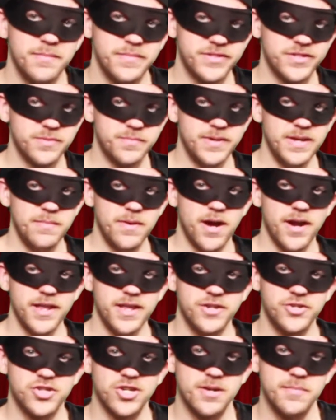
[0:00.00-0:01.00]
Mr.
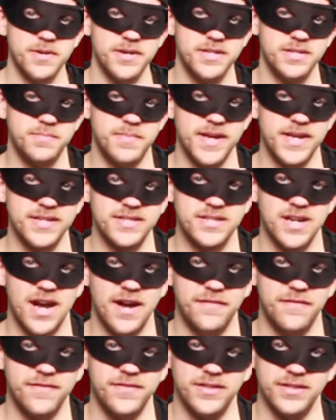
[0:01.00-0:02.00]
Peabody and Sherman is based
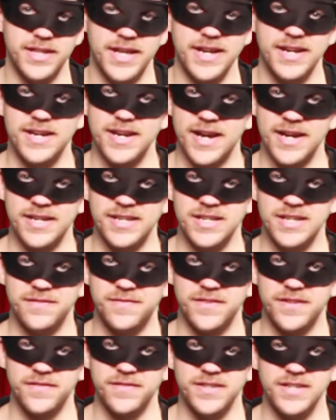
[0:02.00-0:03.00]
off of the late
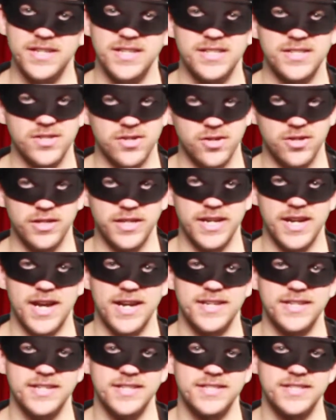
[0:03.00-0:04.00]
1950s, early
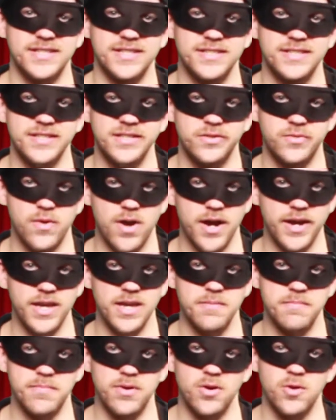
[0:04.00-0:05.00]
1960s
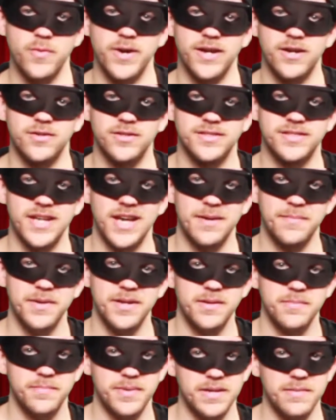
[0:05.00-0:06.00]
Rocky and Bullwinkle
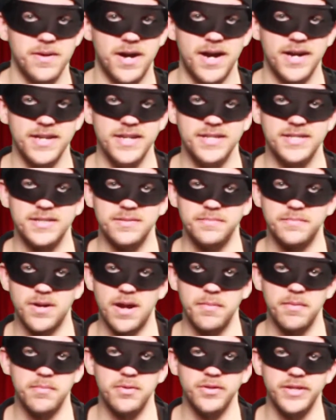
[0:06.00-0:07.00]
segment, Peabody's
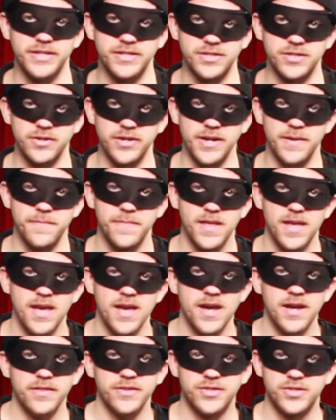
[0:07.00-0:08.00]
Improbable History.
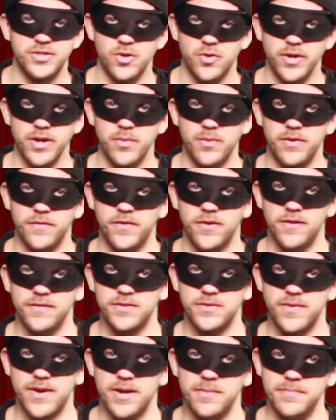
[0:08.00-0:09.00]
The story
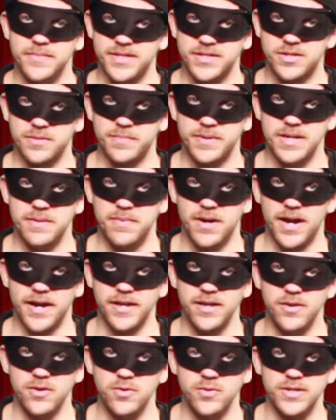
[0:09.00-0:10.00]
revolves around Mr.
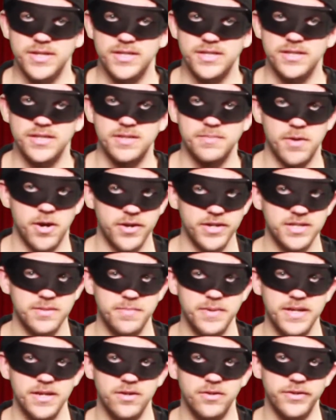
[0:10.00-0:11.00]
Peabody, who is the
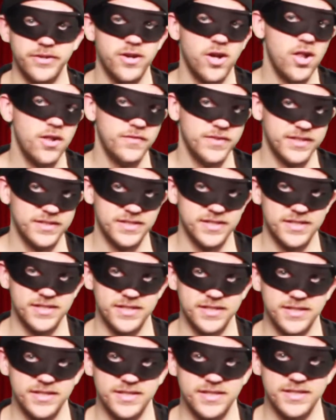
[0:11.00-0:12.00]
smartest beagle in all of
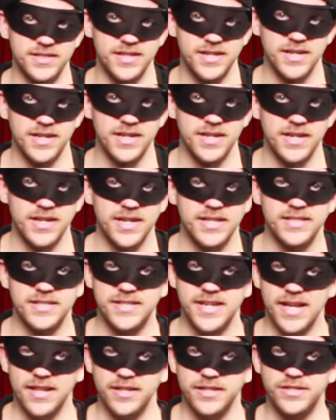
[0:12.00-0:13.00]
existence. His
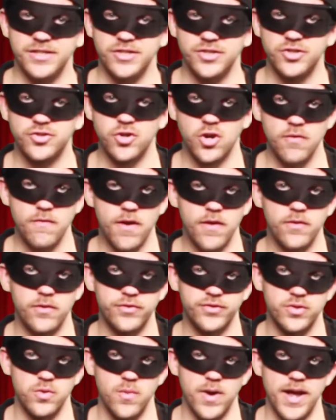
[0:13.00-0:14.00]
intelligence drove
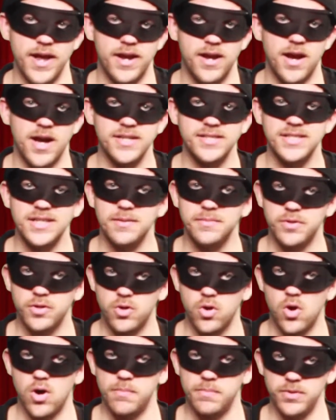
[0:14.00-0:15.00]
others away, causing him to
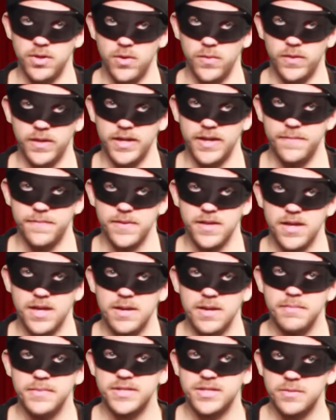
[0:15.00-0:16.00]
grow up lonely.
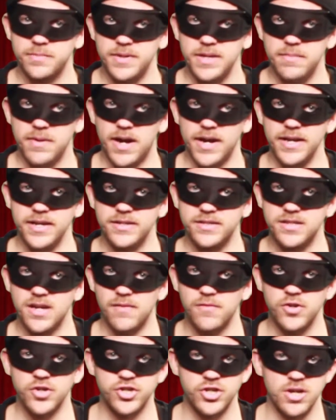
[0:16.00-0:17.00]
Mr. Peabody
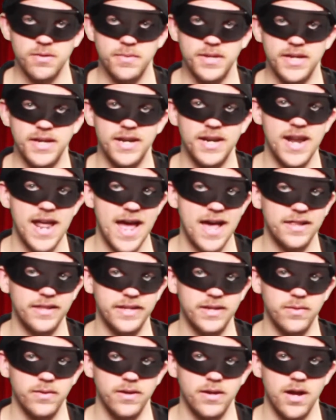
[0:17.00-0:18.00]
discovers Sherman in an
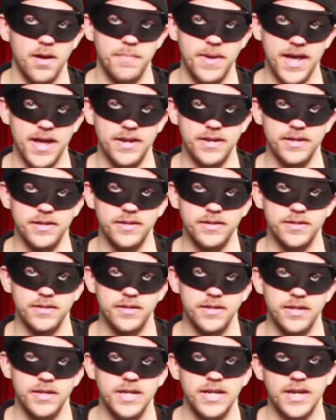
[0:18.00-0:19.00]
alley, abandoned.
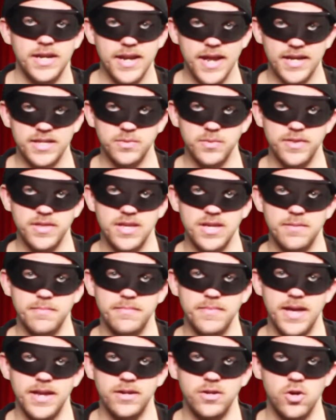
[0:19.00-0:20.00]
He connects with
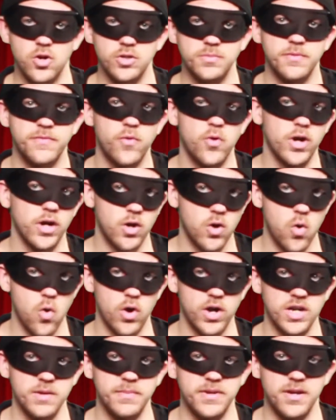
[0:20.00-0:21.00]
him and goes before a
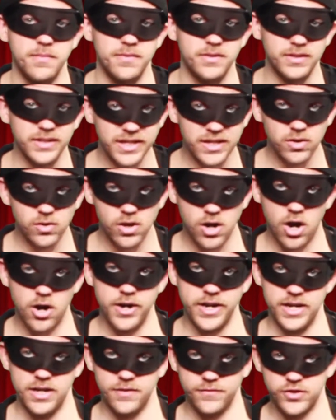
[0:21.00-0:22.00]
court to become the legal
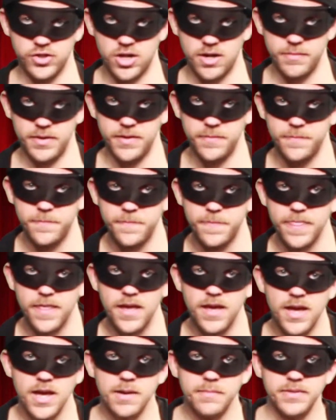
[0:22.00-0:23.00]
guardian of Sherman.
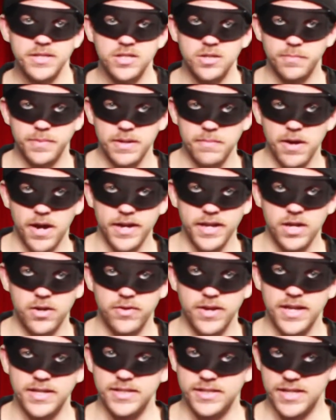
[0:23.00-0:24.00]
Mr. Peabody
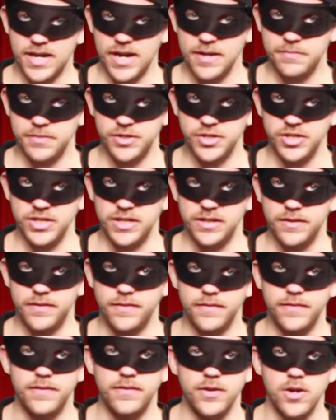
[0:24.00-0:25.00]
creates a time machine
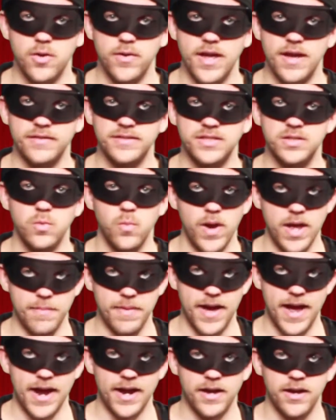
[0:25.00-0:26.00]
known as the
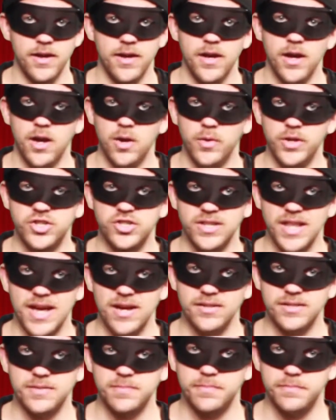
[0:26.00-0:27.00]
WABAC, which
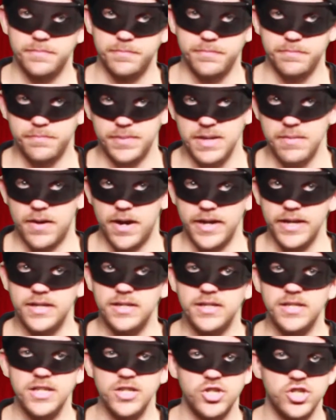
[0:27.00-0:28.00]
allows Peabody
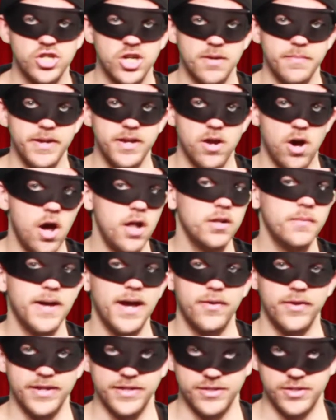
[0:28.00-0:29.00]
to teach Sherman all
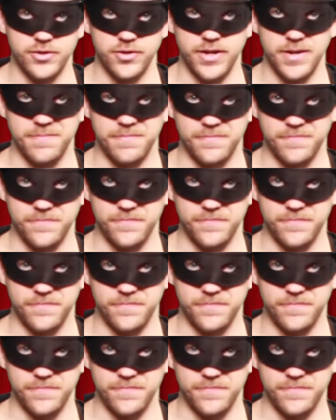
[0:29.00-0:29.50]
about history.